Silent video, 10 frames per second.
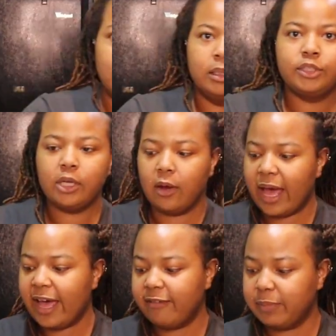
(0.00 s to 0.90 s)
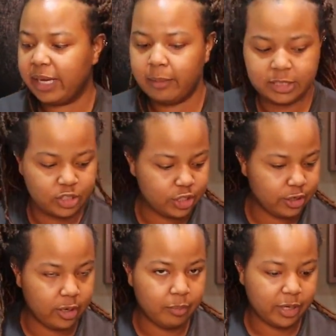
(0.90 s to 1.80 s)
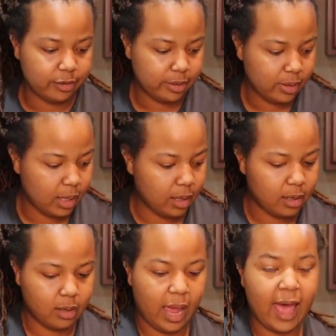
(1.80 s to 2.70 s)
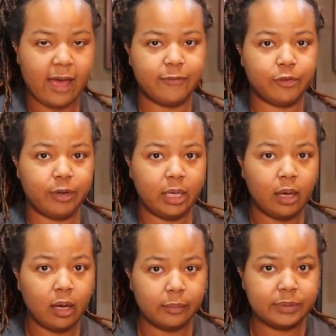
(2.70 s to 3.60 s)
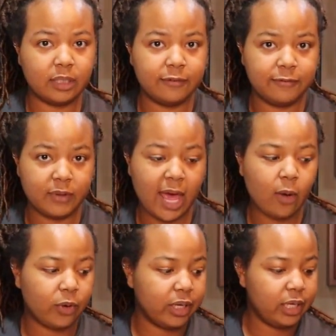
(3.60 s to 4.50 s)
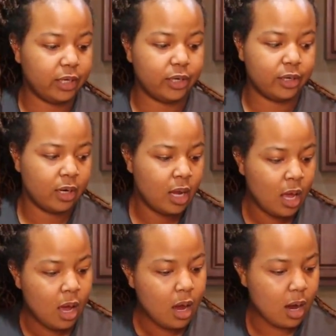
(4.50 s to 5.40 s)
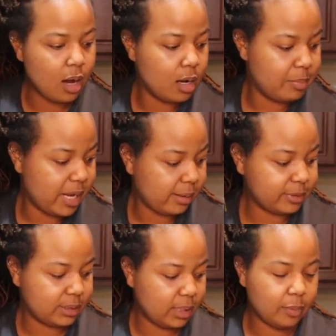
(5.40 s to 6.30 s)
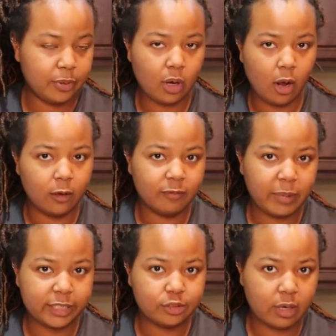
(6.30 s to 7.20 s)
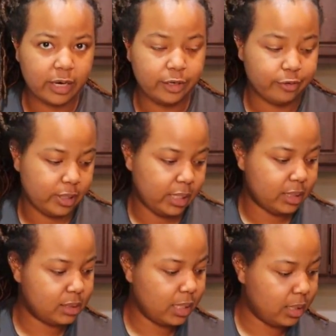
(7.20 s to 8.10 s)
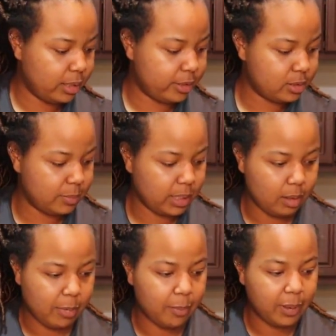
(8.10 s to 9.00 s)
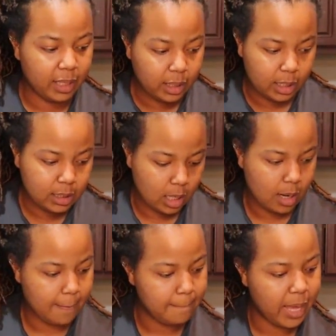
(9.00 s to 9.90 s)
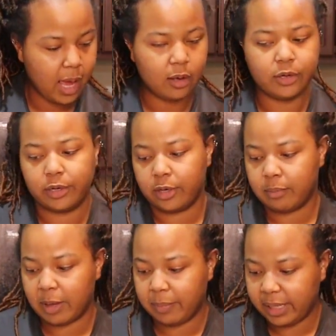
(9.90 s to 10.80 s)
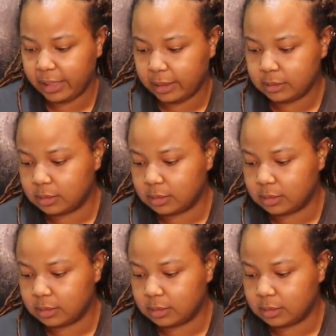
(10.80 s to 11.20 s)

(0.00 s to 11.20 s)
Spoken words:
So I have my sugar and butter in there. I have 3 cups of flour here. And I'm just gonna put all of my dry ingredients in there. So I'm gonna get my baking powder, my baking